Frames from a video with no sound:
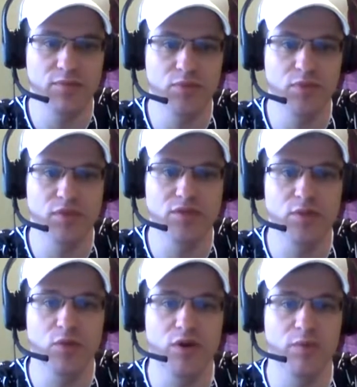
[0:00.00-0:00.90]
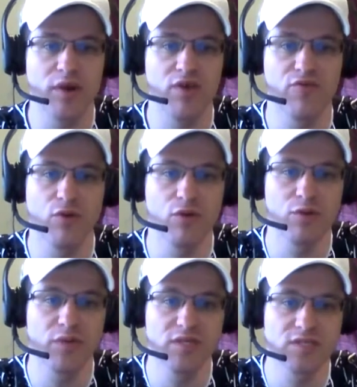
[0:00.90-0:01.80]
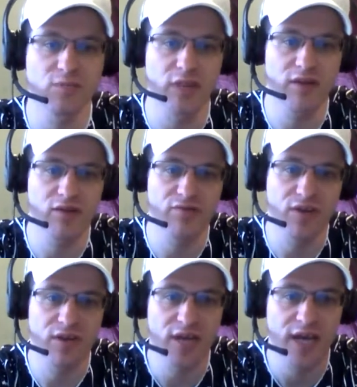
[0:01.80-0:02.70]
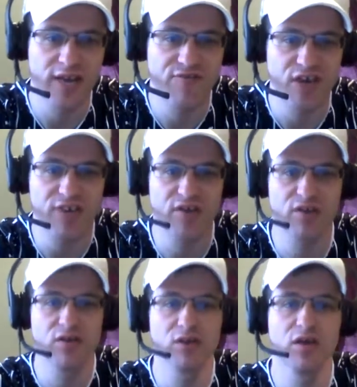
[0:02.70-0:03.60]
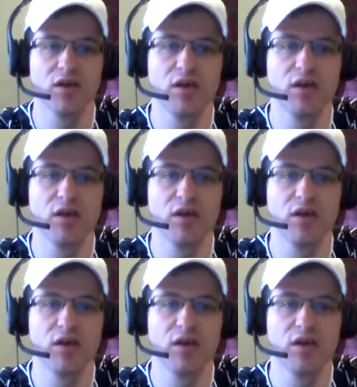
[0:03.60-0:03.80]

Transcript: pretty much no matter what. Power forward, the beast, Blake Griffin at 9,500.